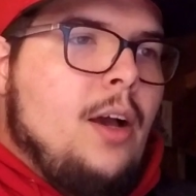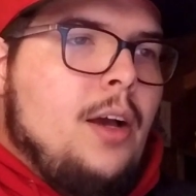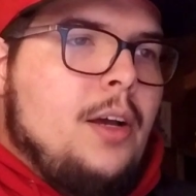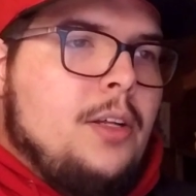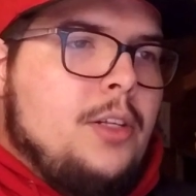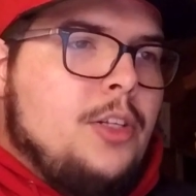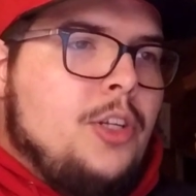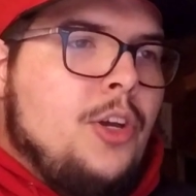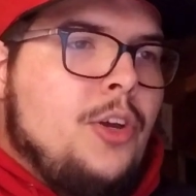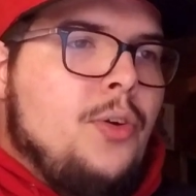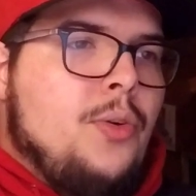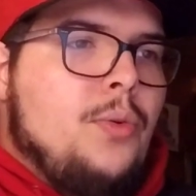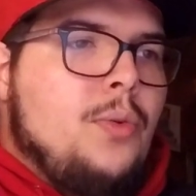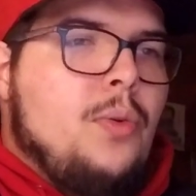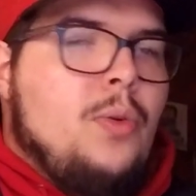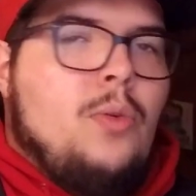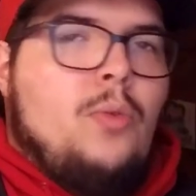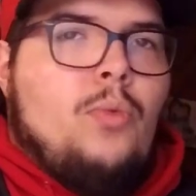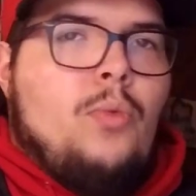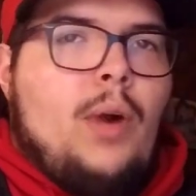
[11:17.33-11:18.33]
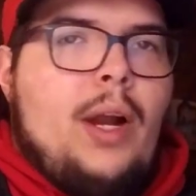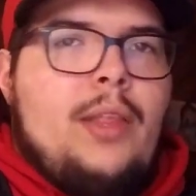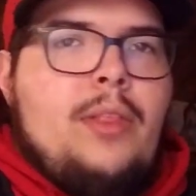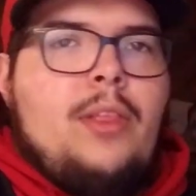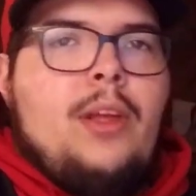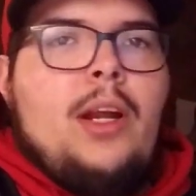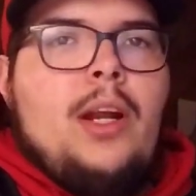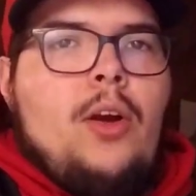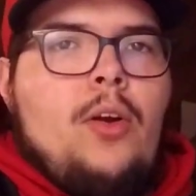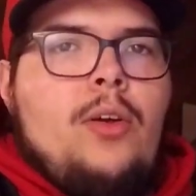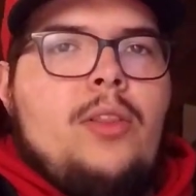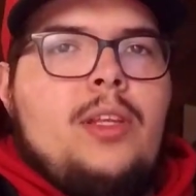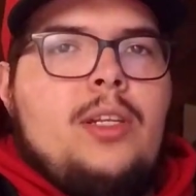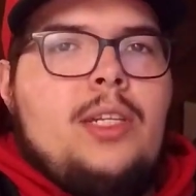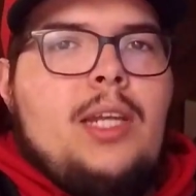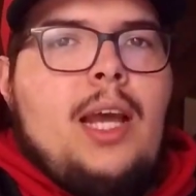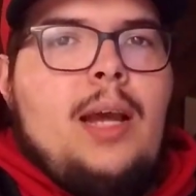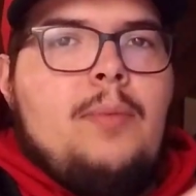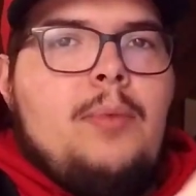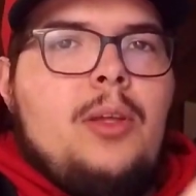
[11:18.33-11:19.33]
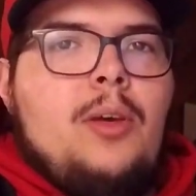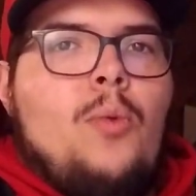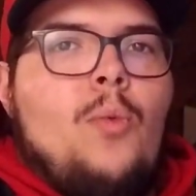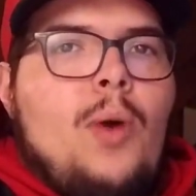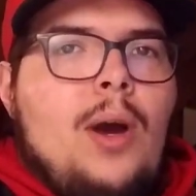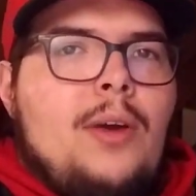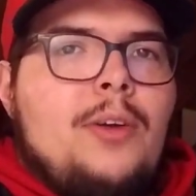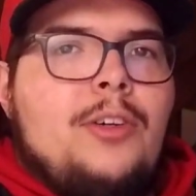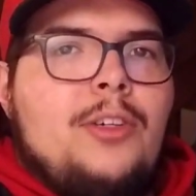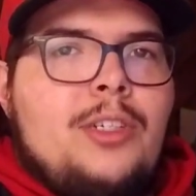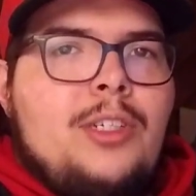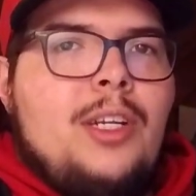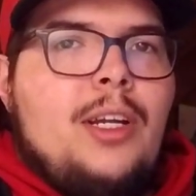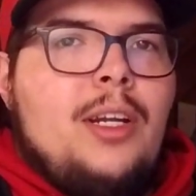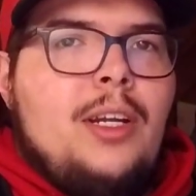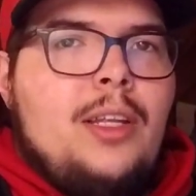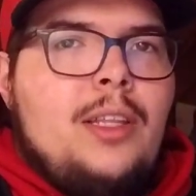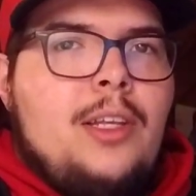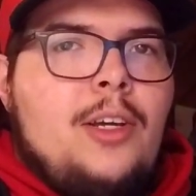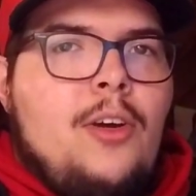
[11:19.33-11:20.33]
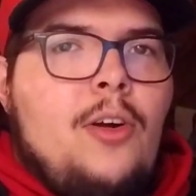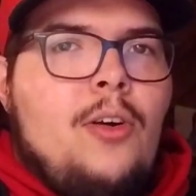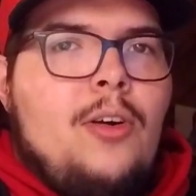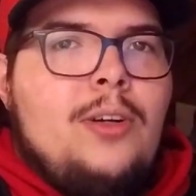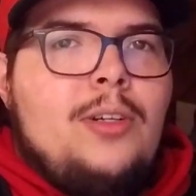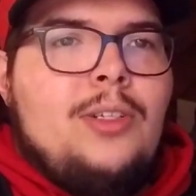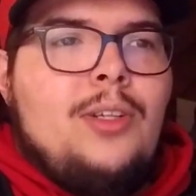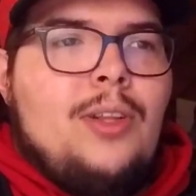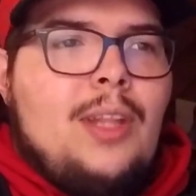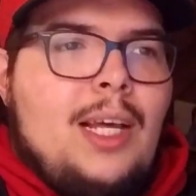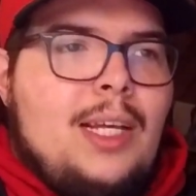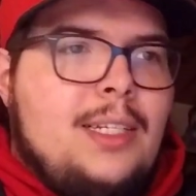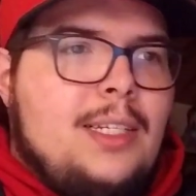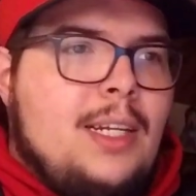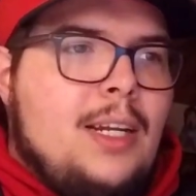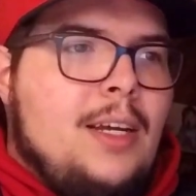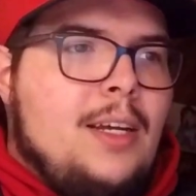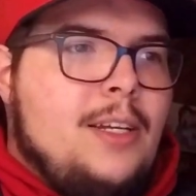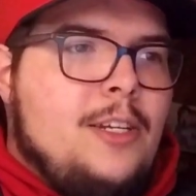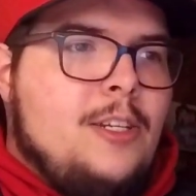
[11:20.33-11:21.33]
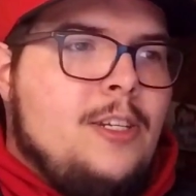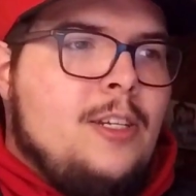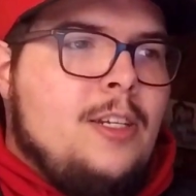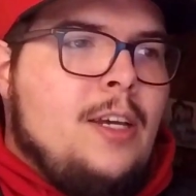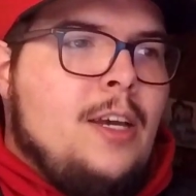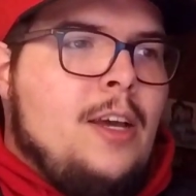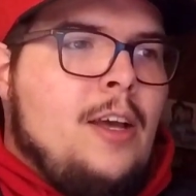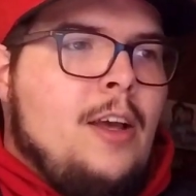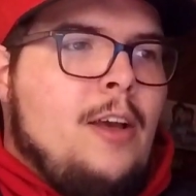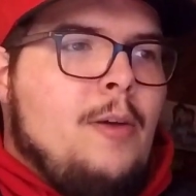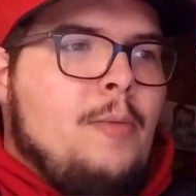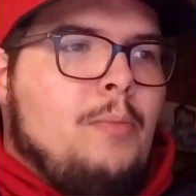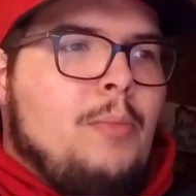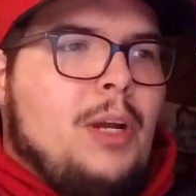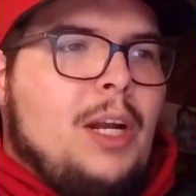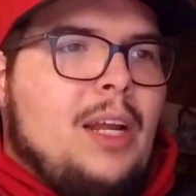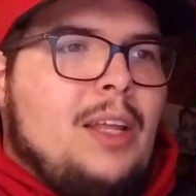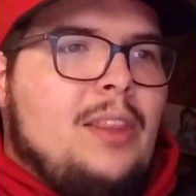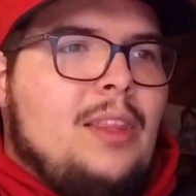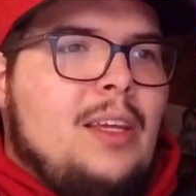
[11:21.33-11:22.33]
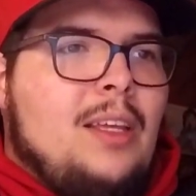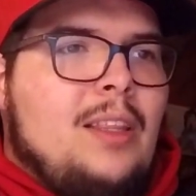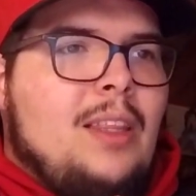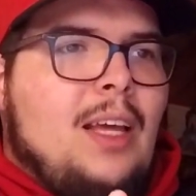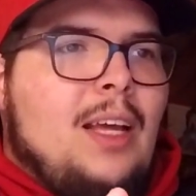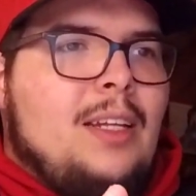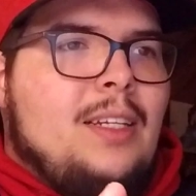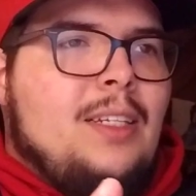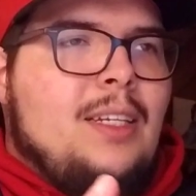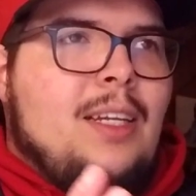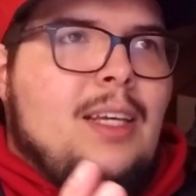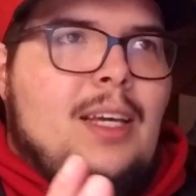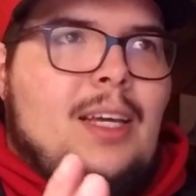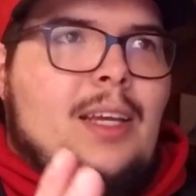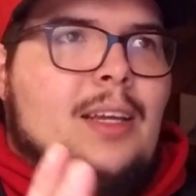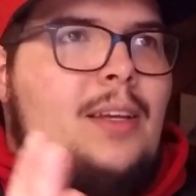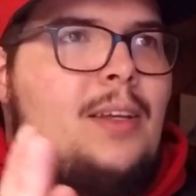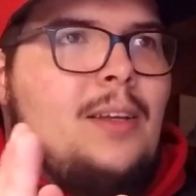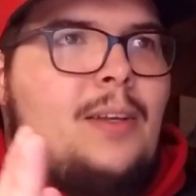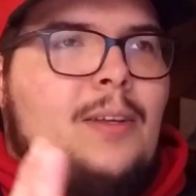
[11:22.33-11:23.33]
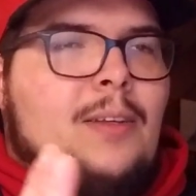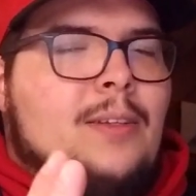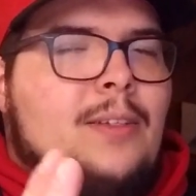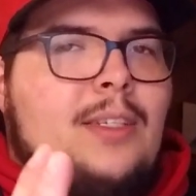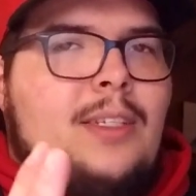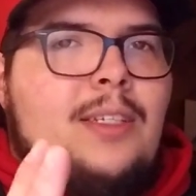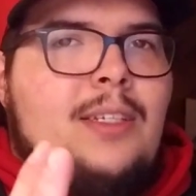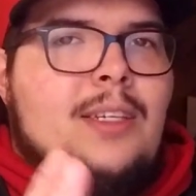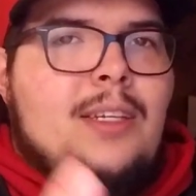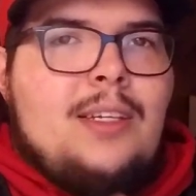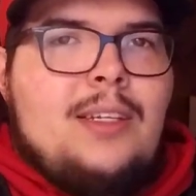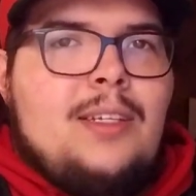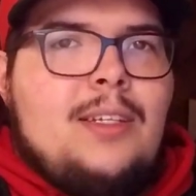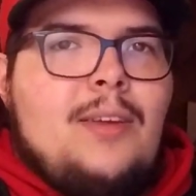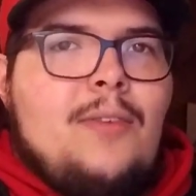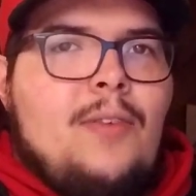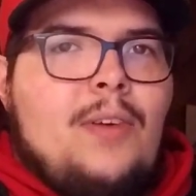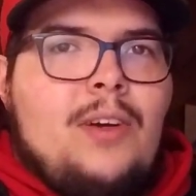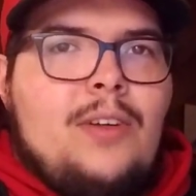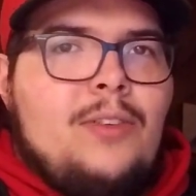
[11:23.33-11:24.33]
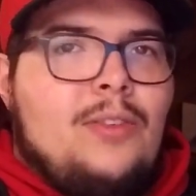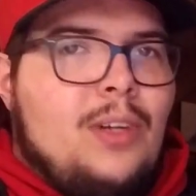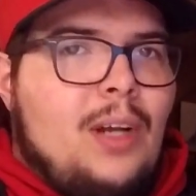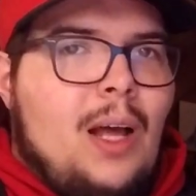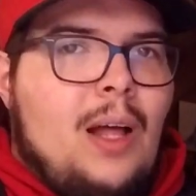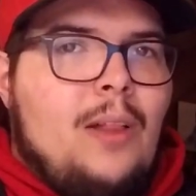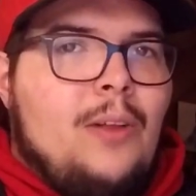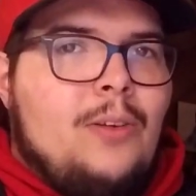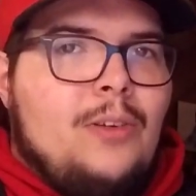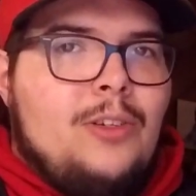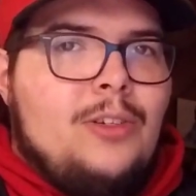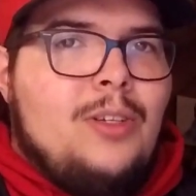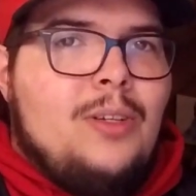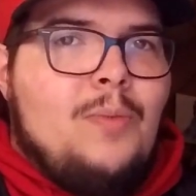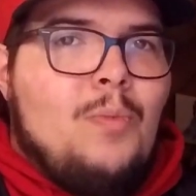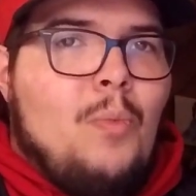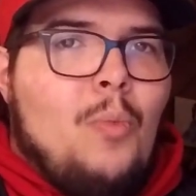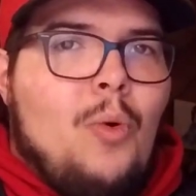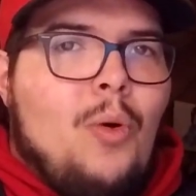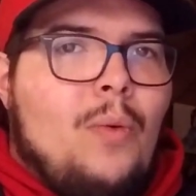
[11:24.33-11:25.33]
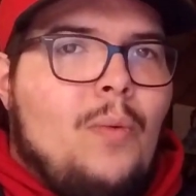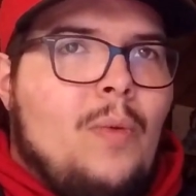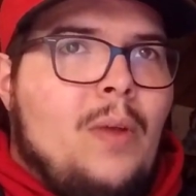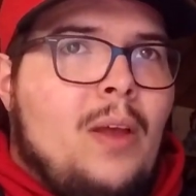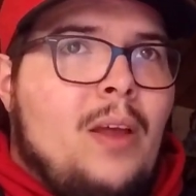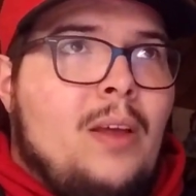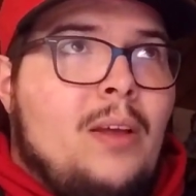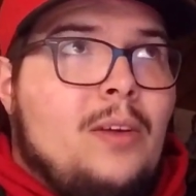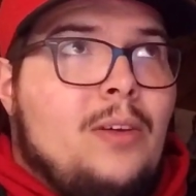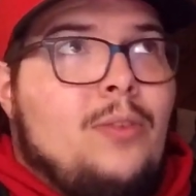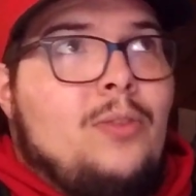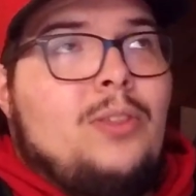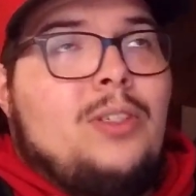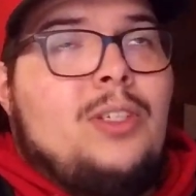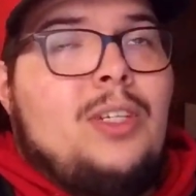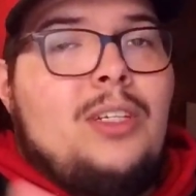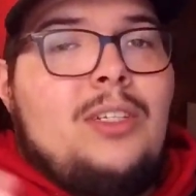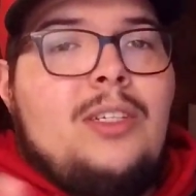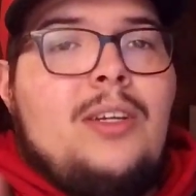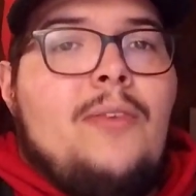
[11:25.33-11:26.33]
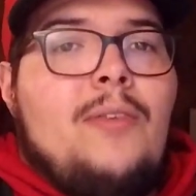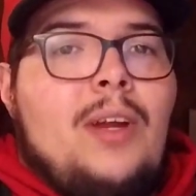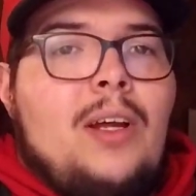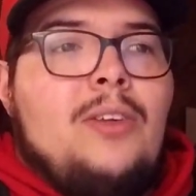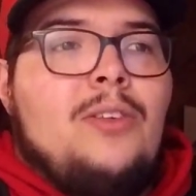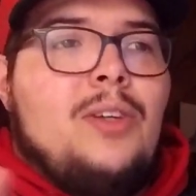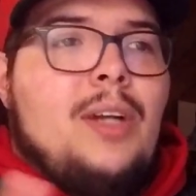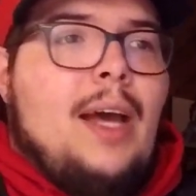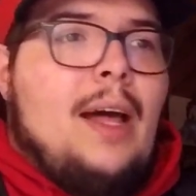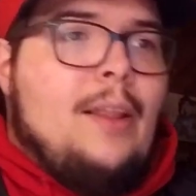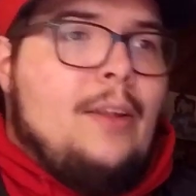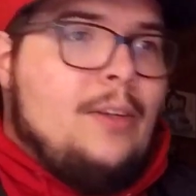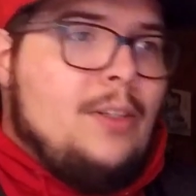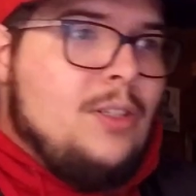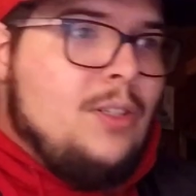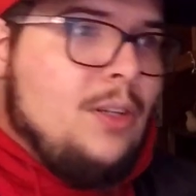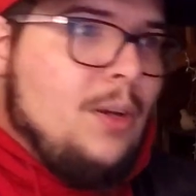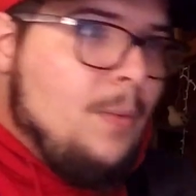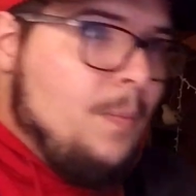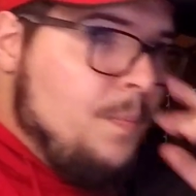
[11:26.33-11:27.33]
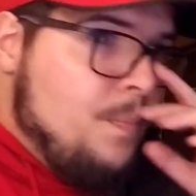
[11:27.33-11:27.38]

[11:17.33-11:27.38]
tune right there on the tablet while you're sitting in the car. So that's nice. But I think that's like $600-700 more. No, $600-700. So